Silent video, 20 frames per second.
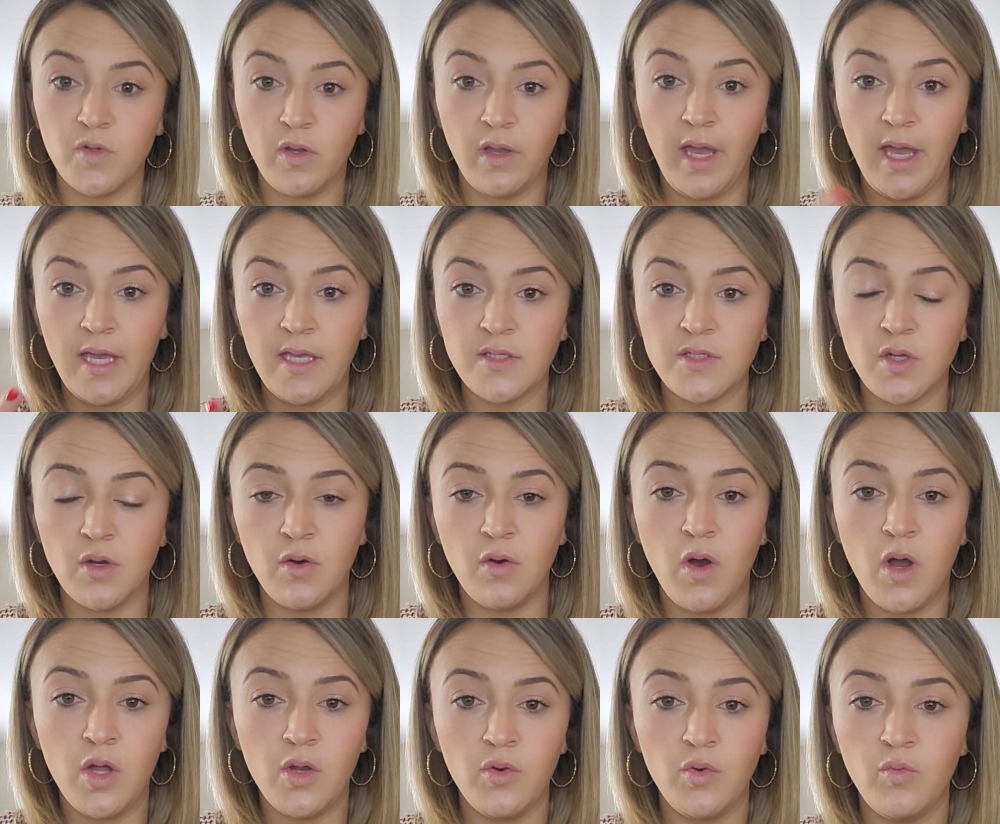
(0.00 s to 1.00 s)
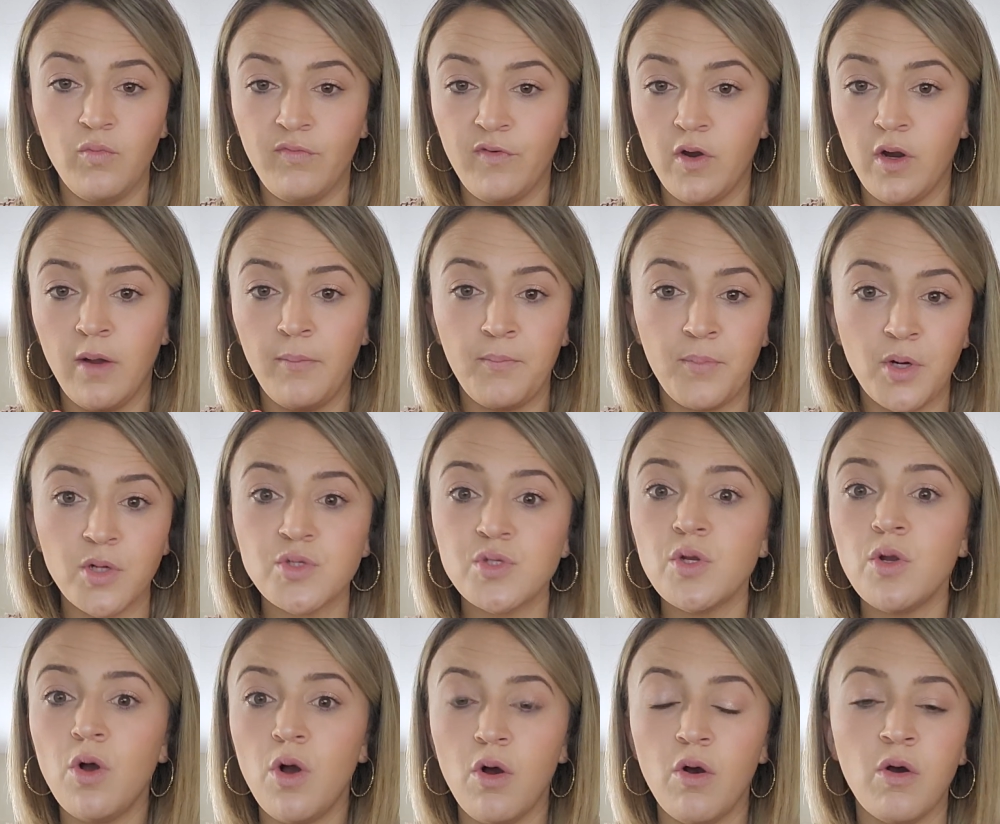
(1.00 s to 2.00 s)
Okay, so for a
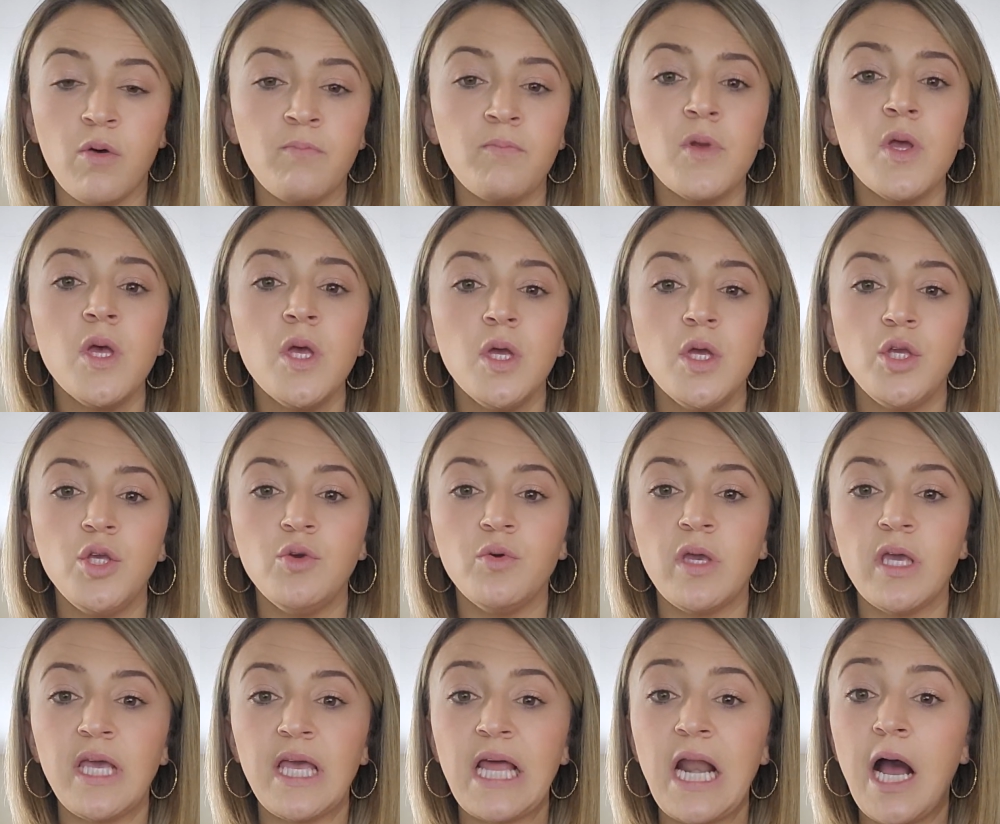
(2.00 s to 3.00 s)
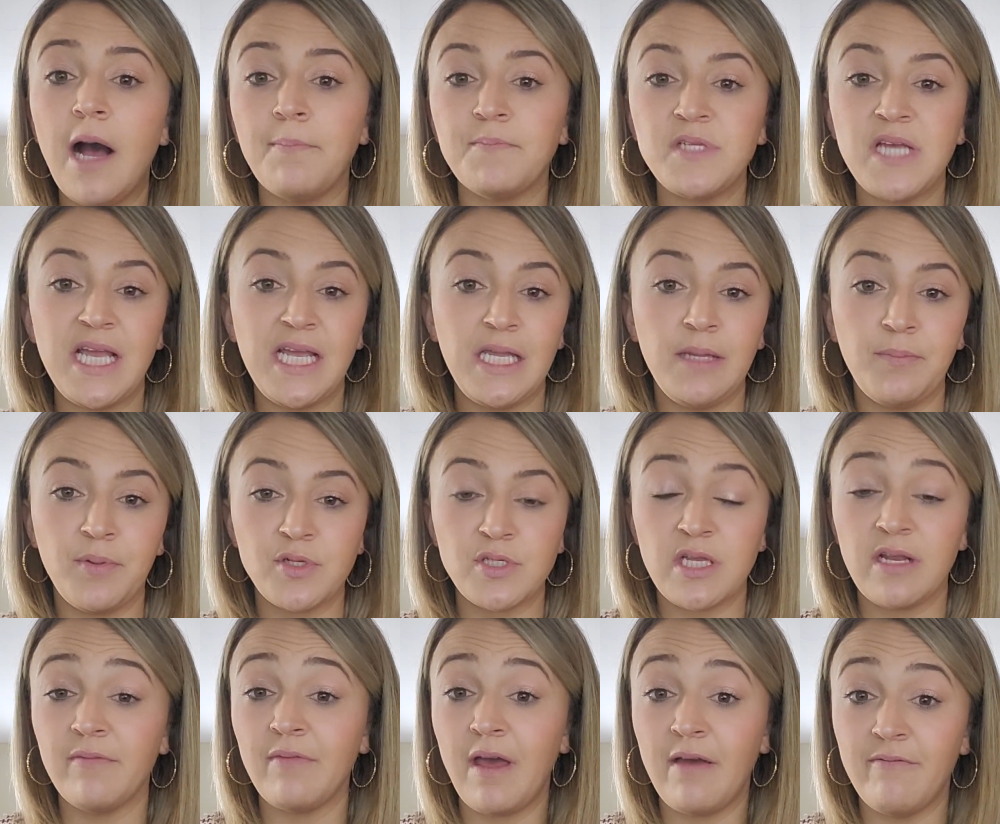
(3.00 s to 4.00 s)
personal home, you can get up to
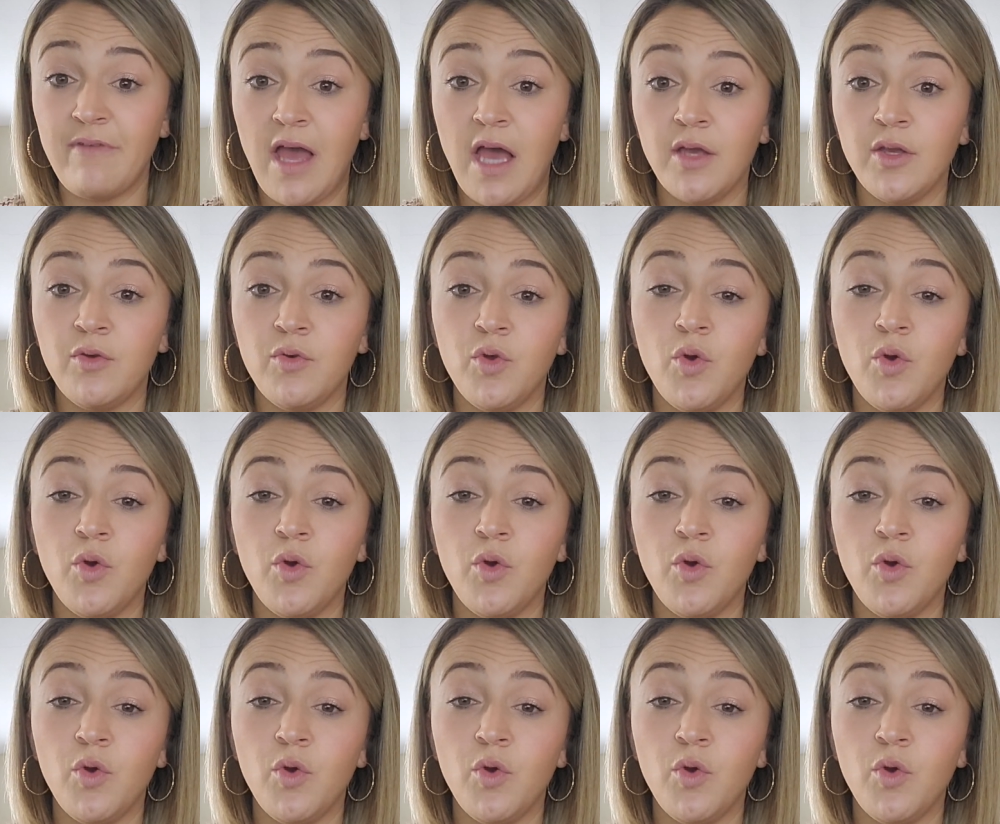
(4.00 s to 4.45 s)
80% of that value.